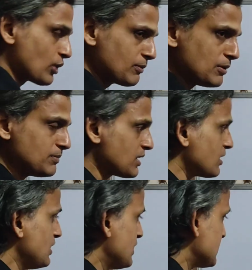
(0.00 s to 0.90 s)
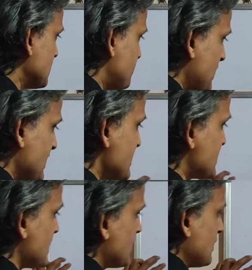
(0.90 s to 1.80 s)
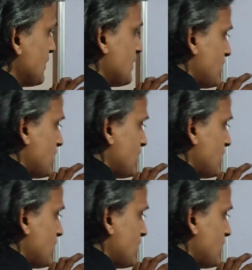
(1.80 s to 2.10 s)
you remember the basic